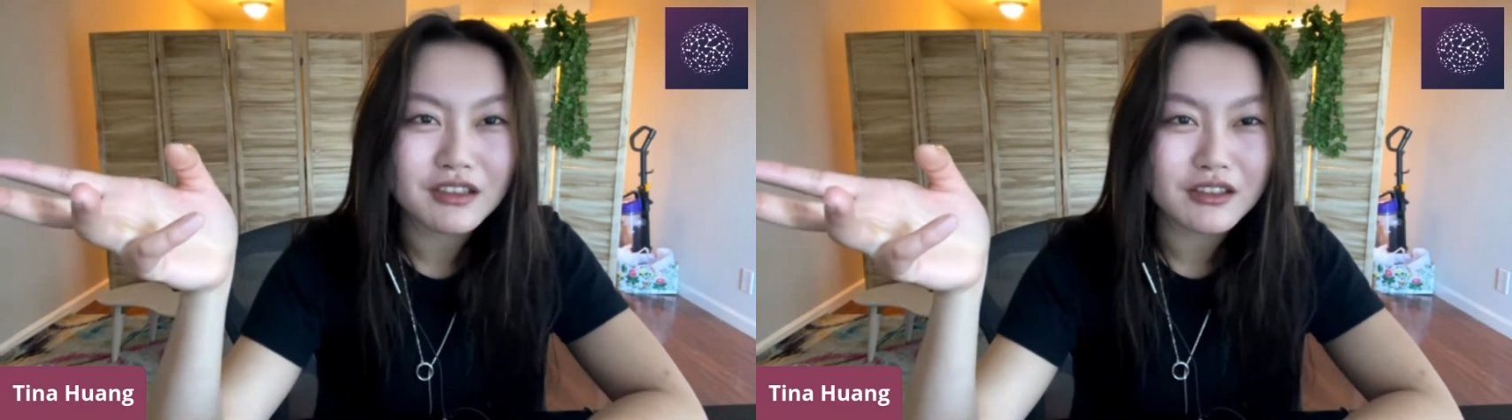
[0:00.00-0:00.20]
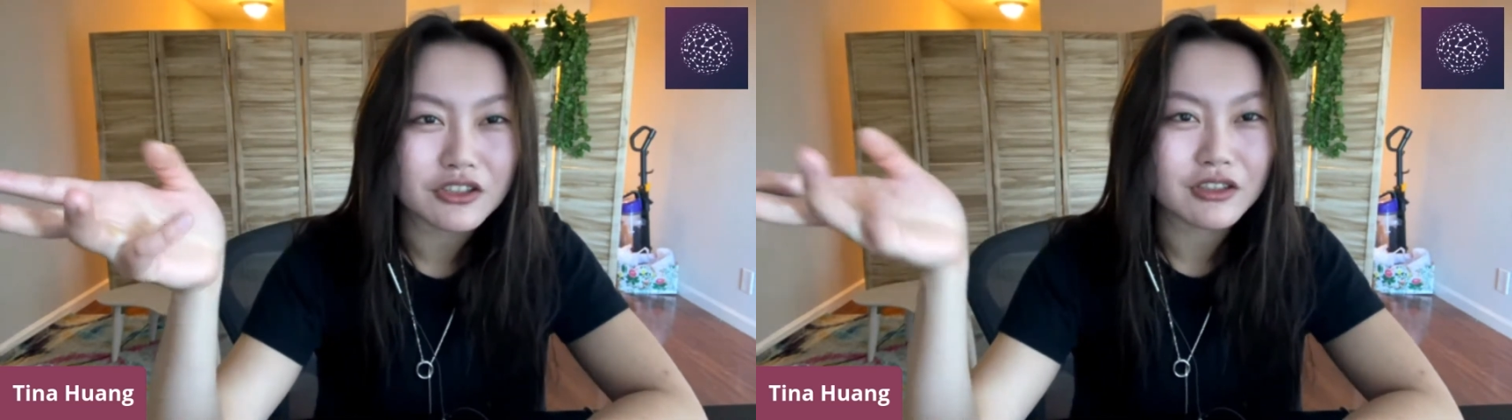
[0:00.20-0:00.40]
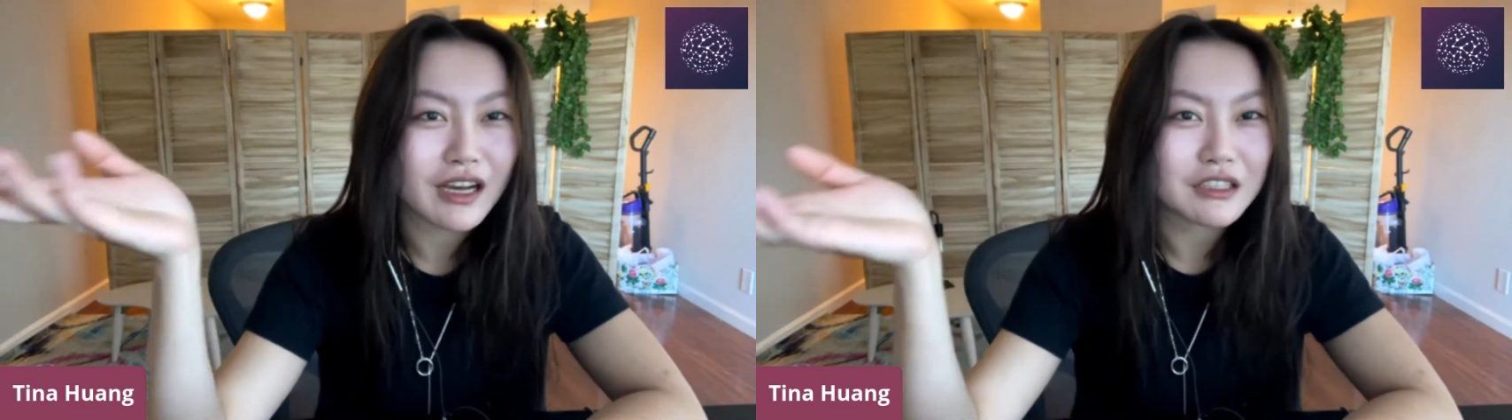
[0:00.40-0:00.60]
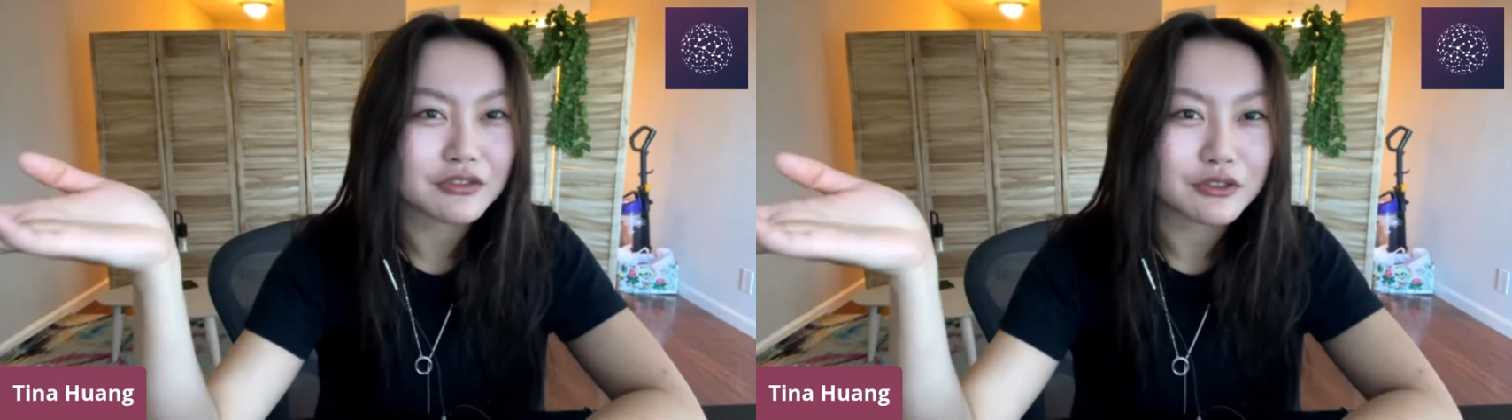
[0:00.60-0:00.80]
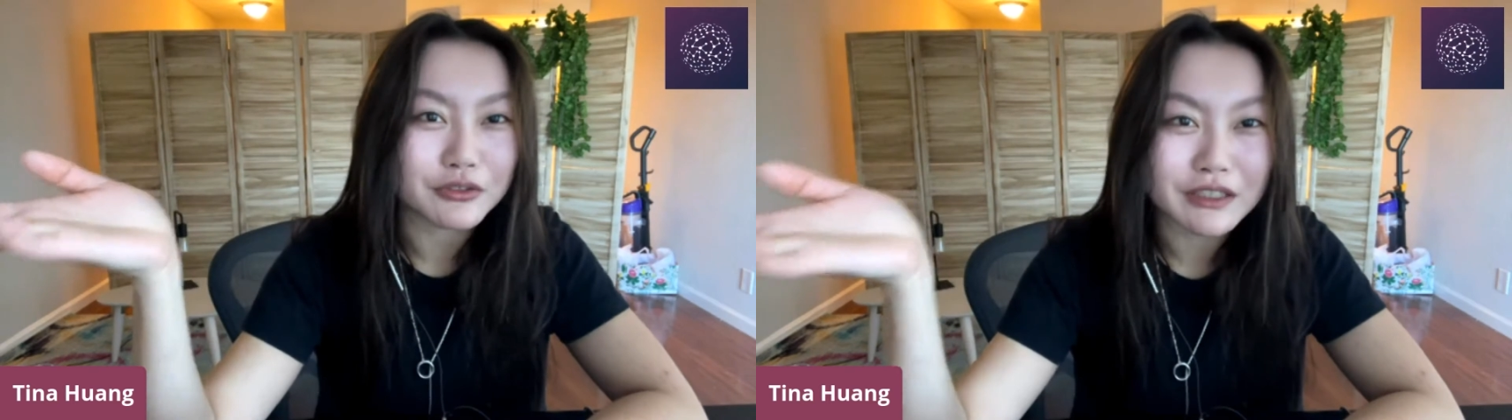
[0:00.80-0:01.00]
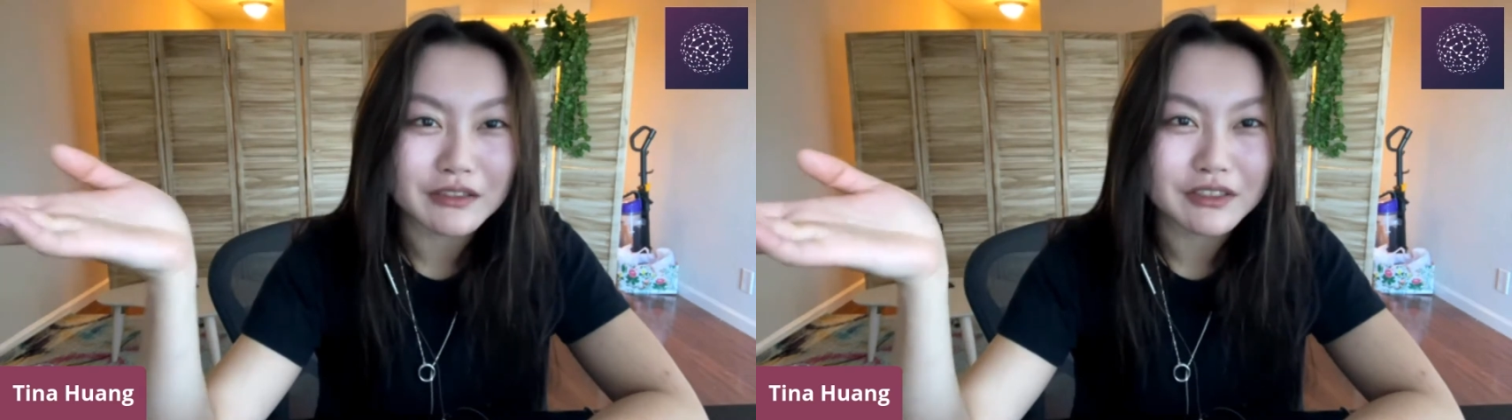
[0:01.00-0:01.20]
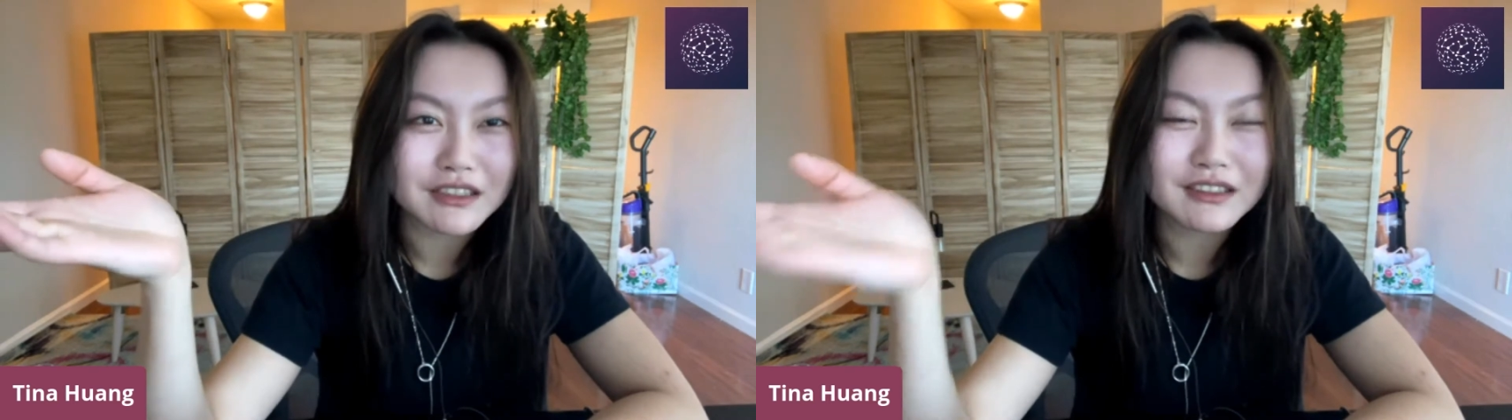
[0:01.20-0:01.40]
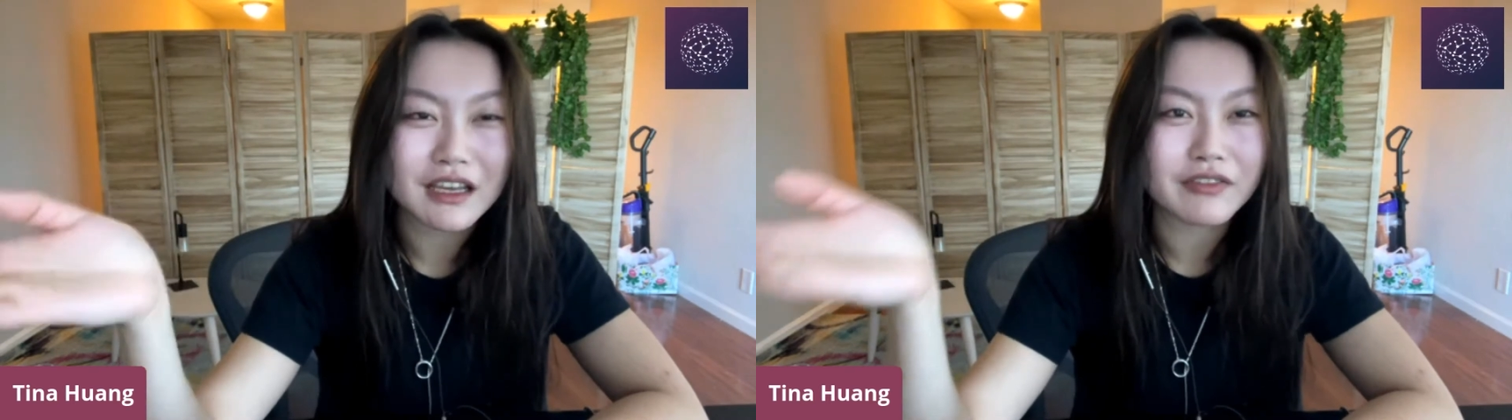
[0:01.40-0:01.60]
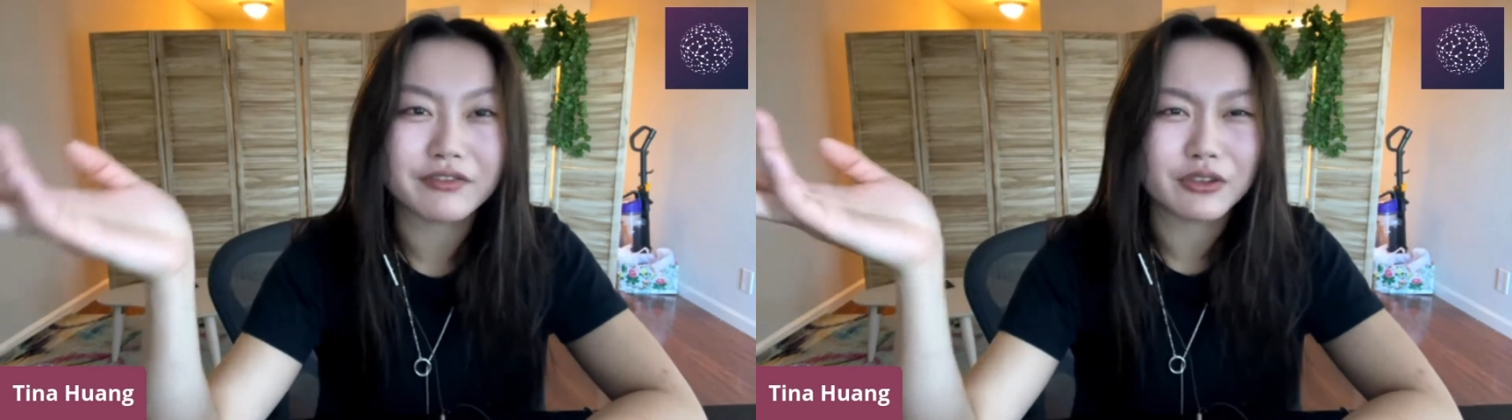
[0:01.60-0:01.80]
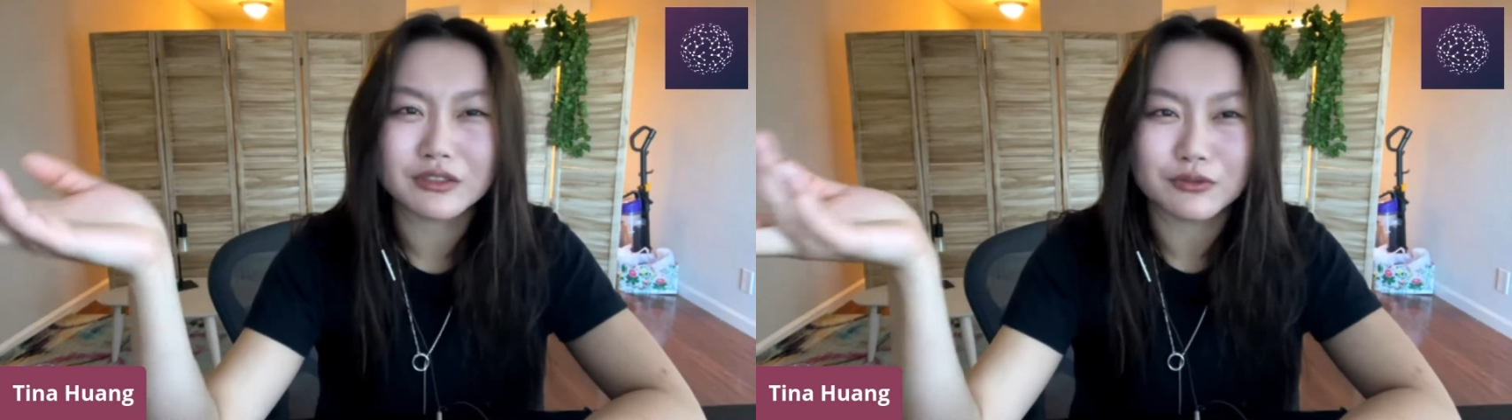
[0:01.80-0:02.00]
You should ask for forgiveness if
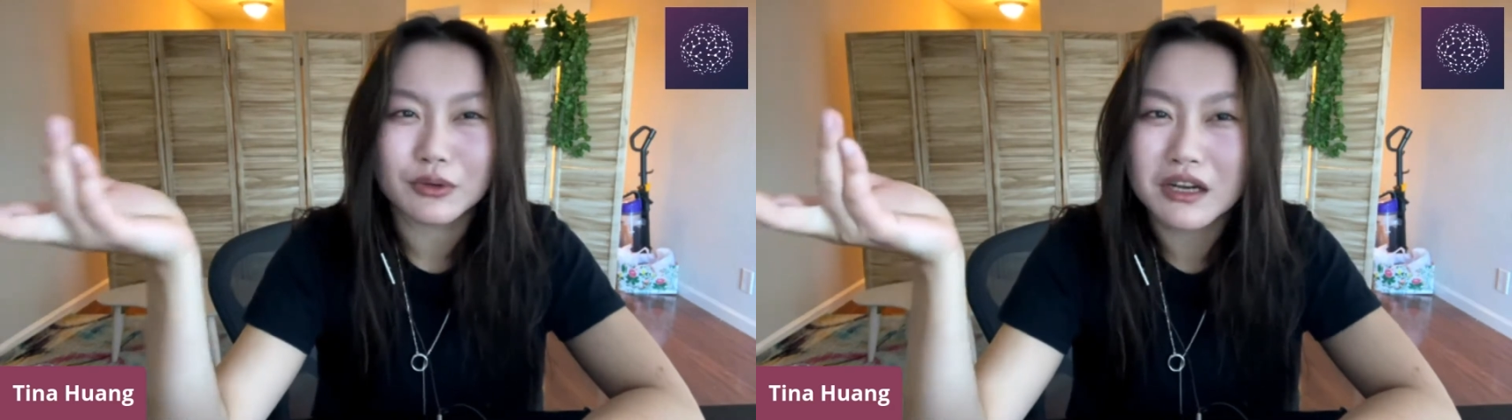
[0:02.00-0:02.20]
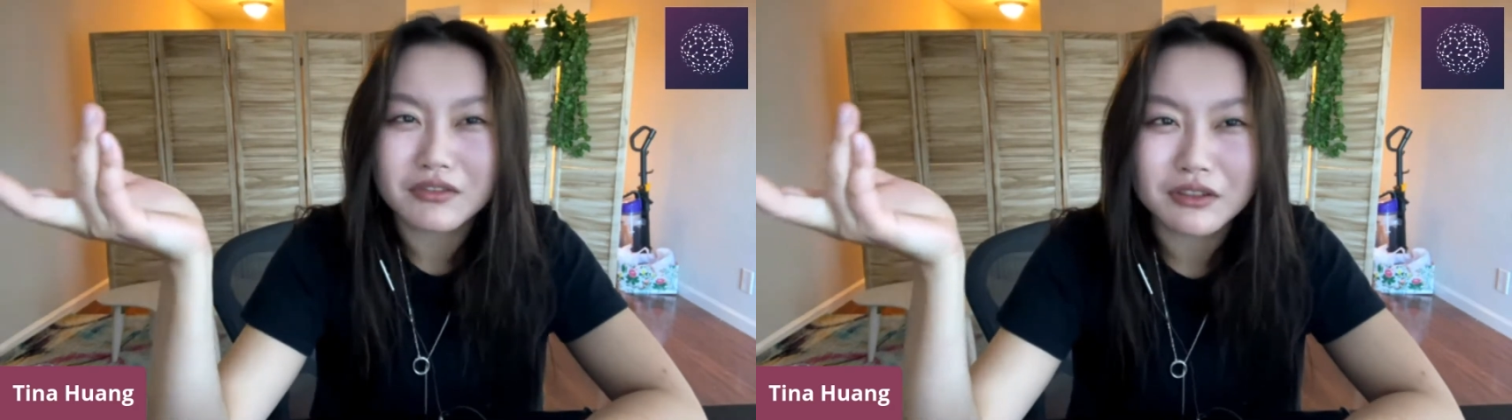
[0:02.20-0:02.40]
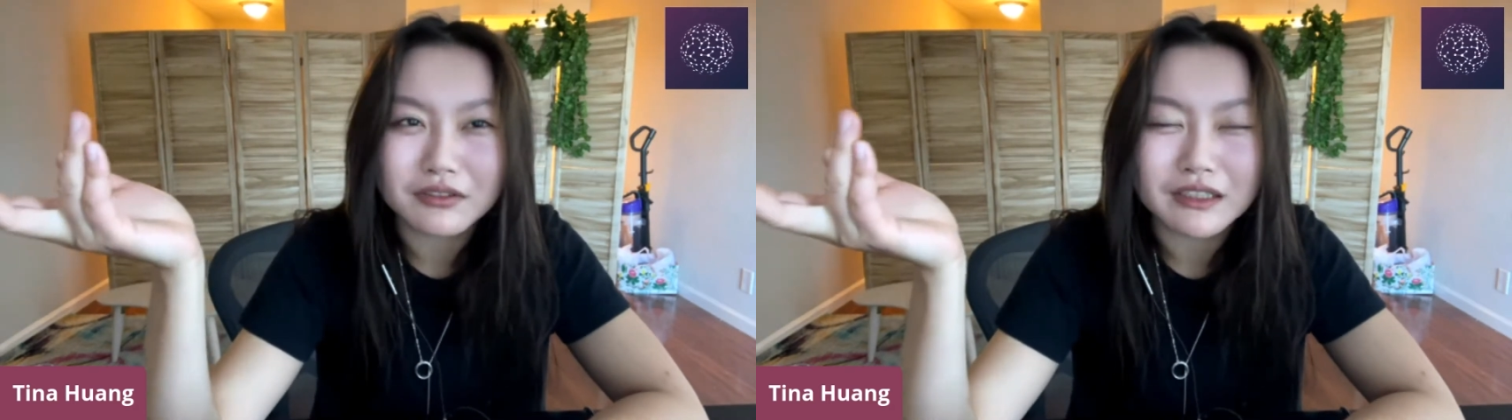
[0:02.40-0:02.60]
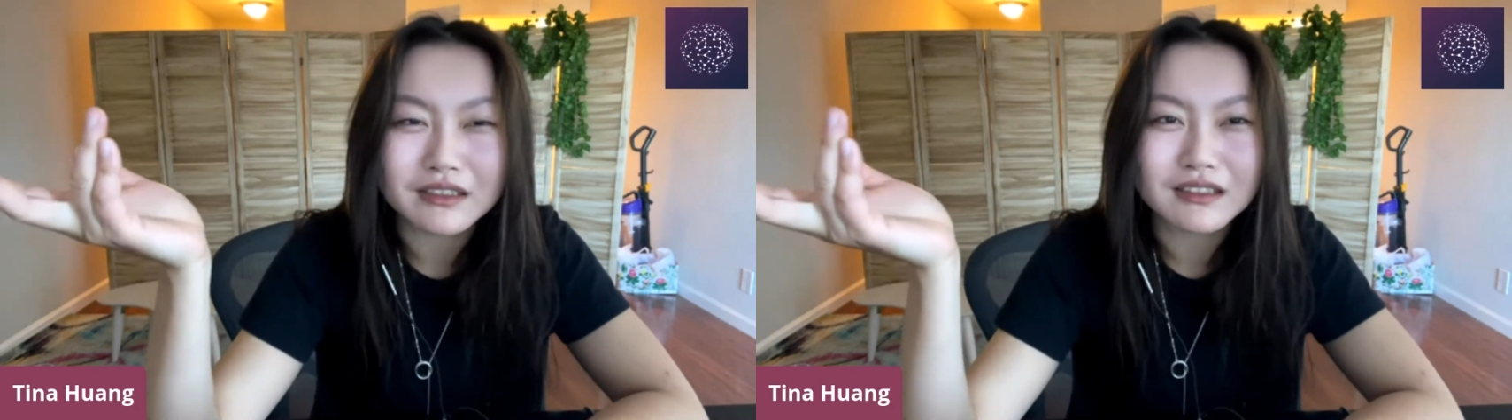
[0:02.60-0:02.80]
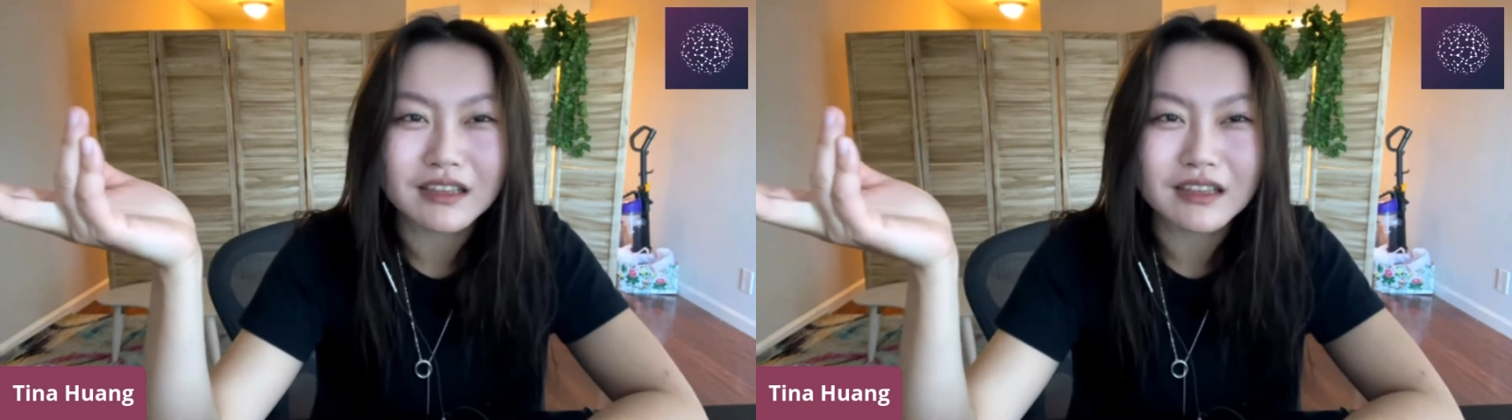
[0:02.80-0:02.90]
for whatever reason,